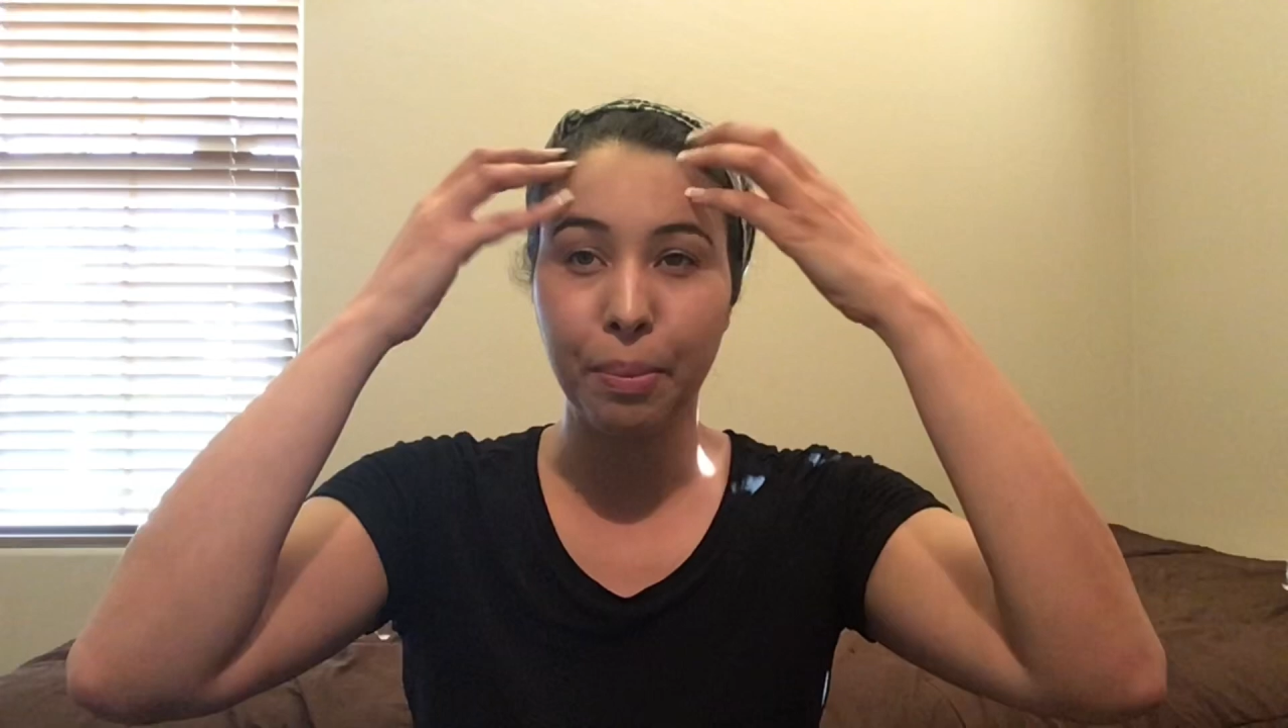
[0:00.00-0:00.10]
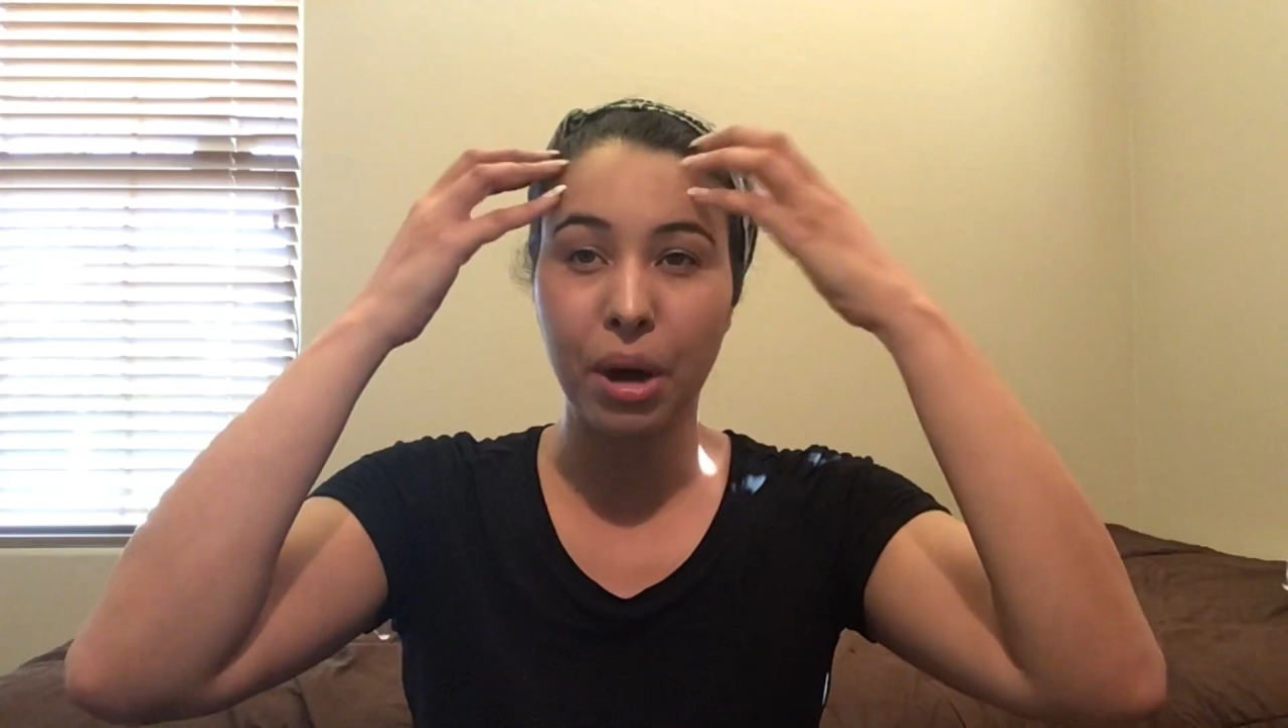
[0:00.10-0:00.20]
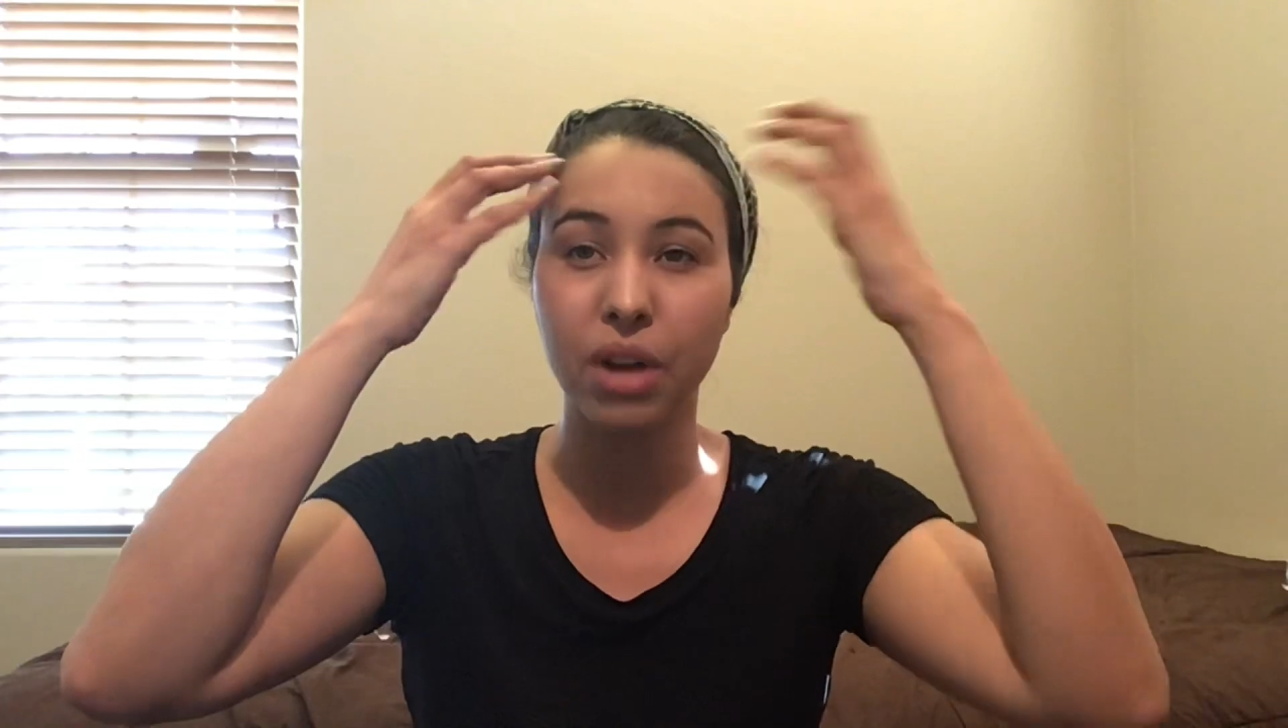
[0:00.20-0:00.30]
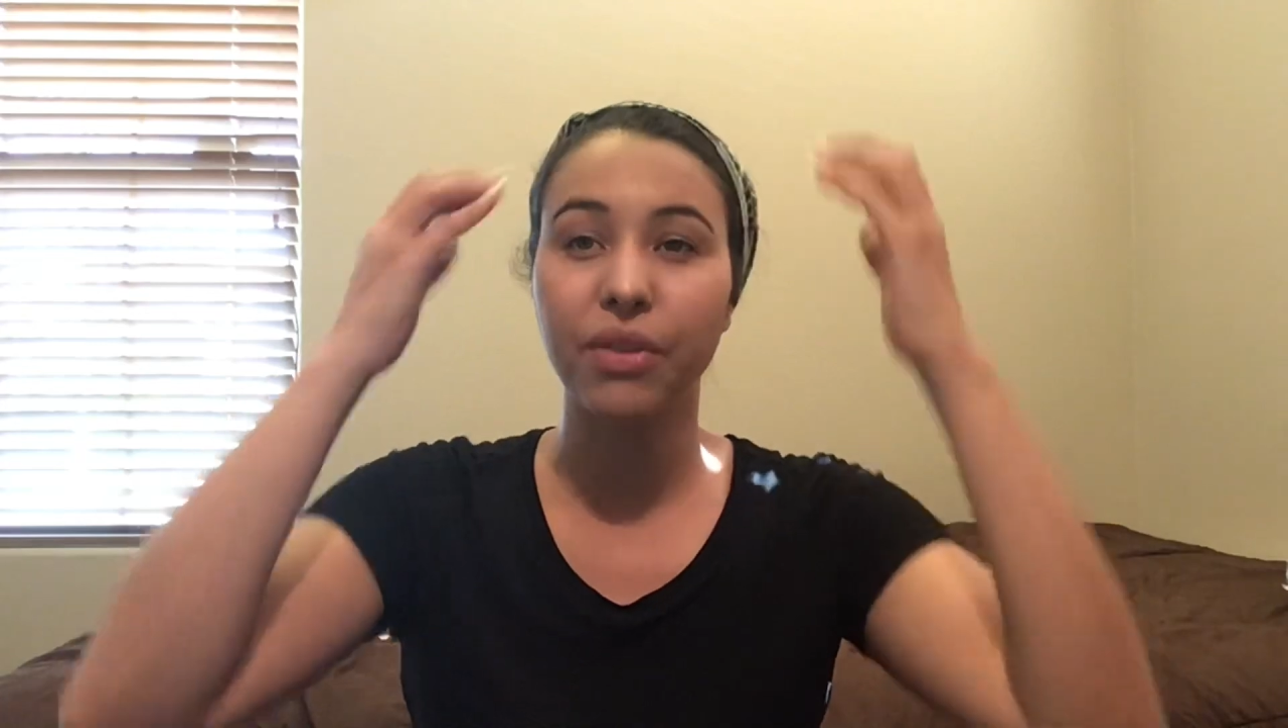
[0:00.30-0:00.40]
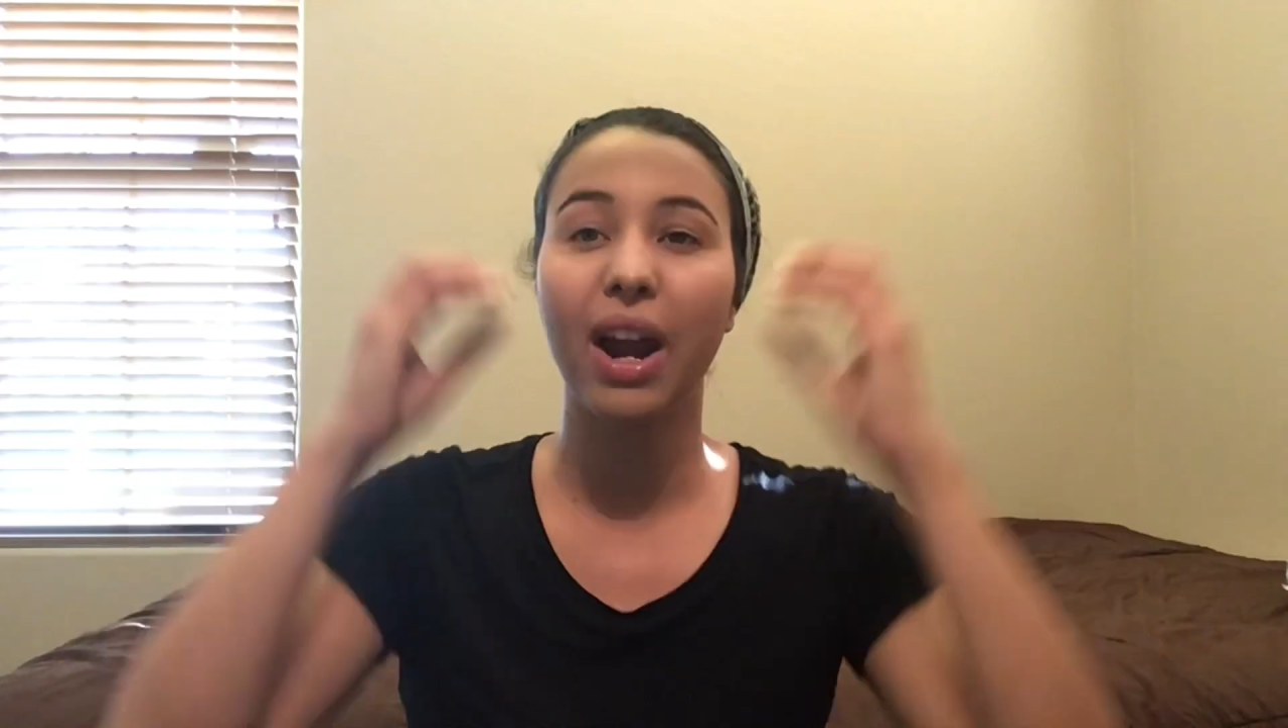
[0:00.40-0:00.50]

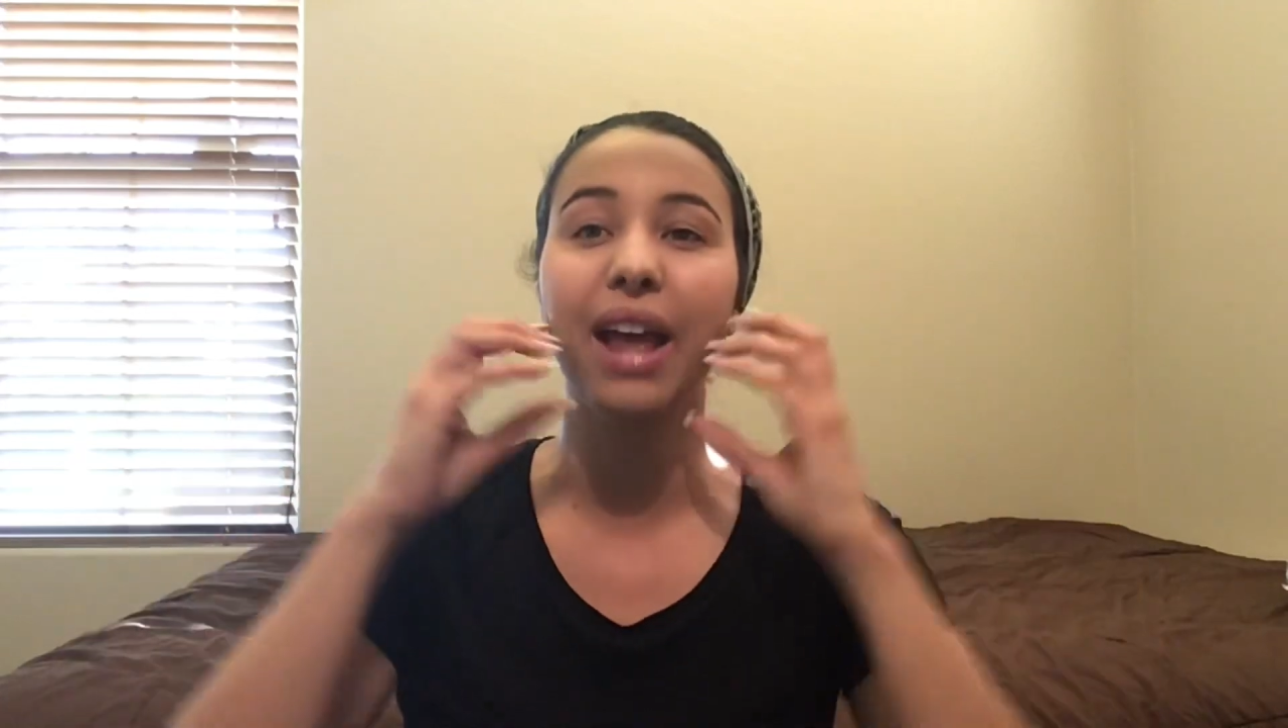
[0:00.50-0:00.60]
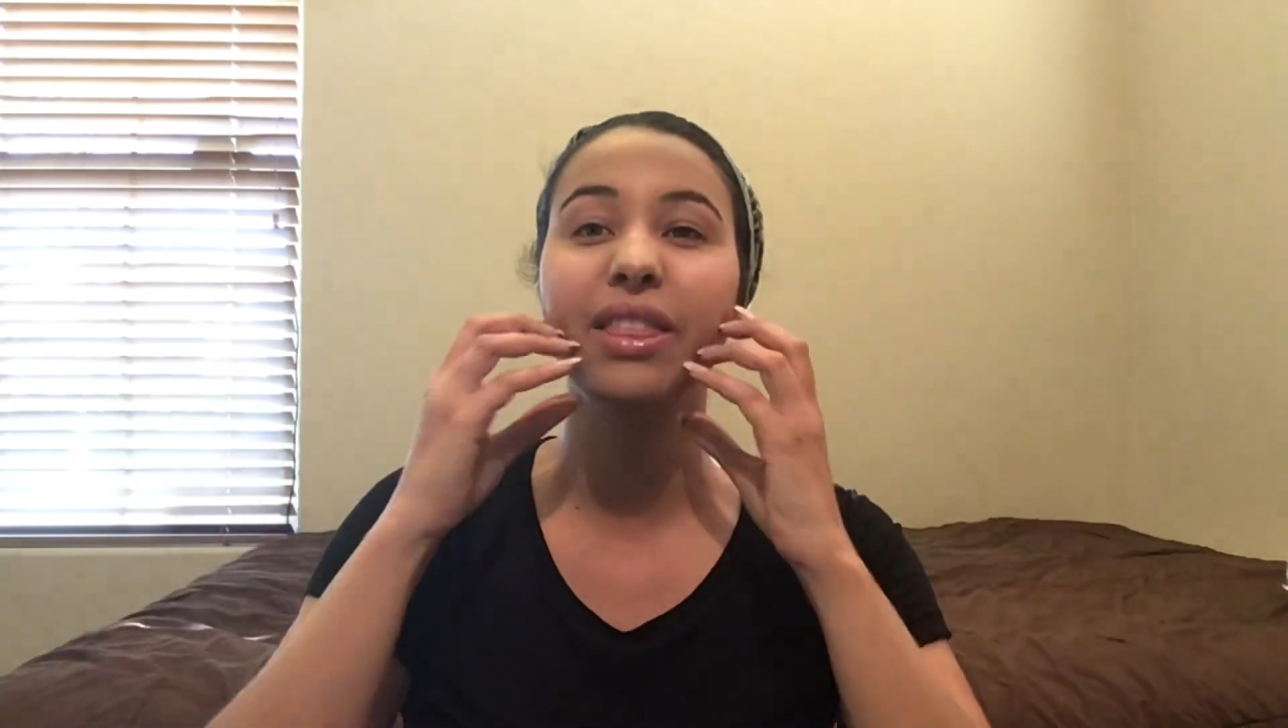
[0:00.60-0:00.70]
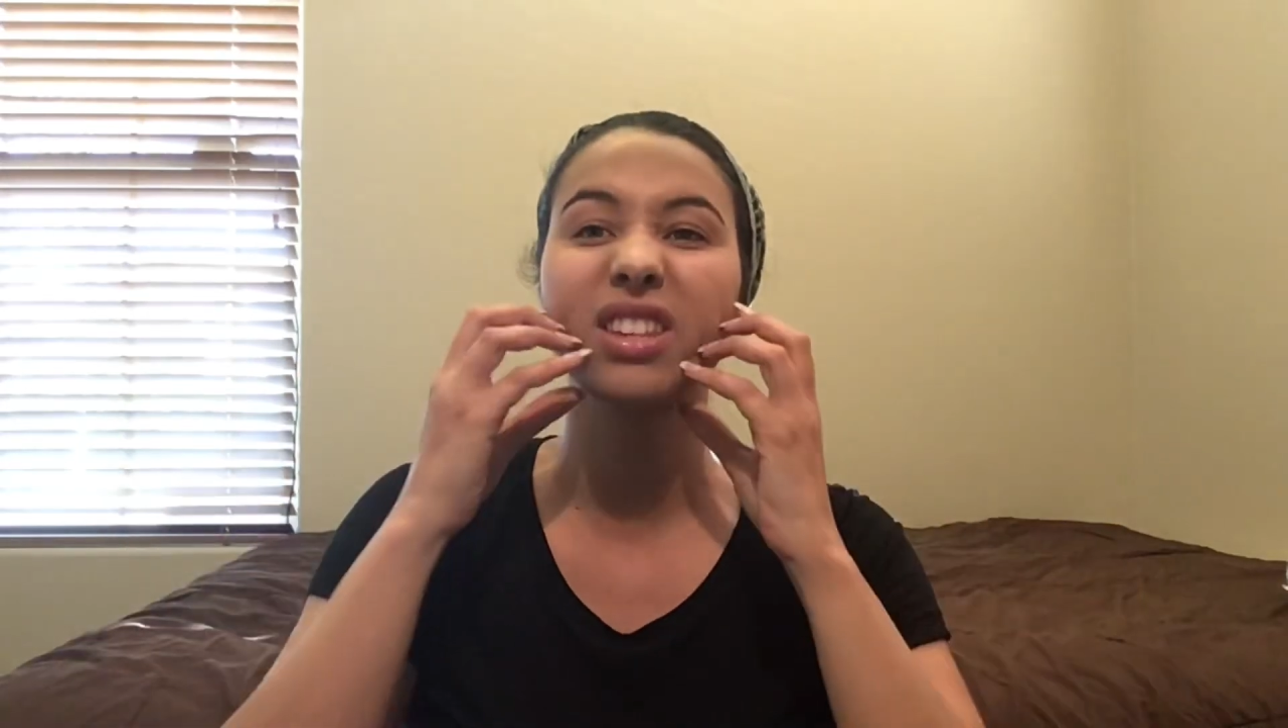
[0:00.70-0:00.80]
part of our head,